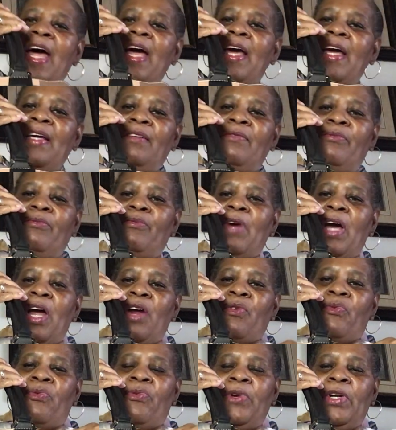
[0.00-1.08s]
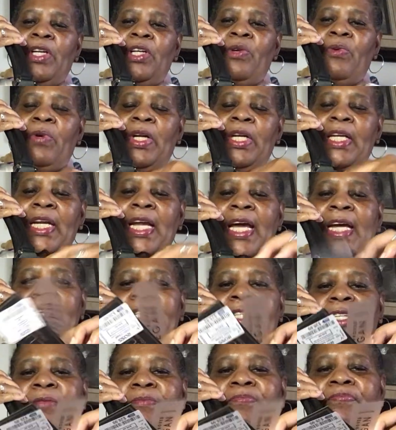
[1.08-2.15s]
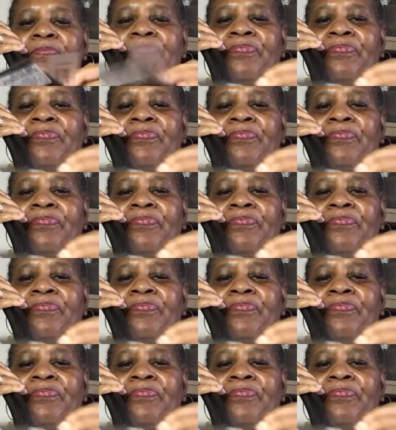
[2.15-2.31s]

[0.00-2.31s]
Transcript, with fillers: I I really really liked it.